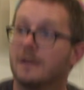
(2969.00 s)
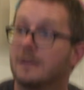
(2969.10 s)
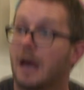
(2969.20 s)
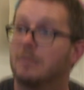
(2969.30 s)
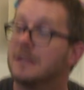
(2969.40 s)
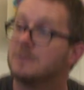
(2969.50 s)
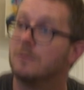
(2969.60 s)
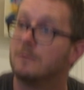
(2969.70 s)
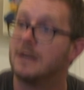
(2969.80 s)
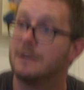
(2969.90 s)
capitalists
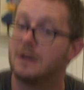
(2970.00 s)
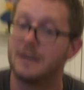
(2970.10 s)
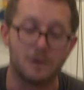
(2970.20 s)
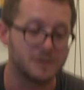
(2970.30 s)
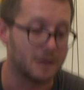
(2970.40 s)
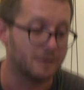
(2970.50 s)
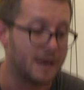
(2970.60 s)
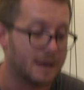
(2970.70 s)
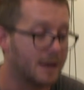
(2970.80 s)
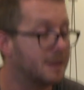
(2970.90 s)
will really, really not
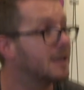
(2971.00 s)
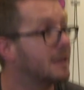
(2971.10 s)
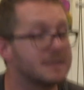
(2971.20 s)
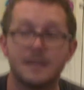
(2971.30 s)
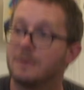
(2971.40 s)
tolerate. I think that's the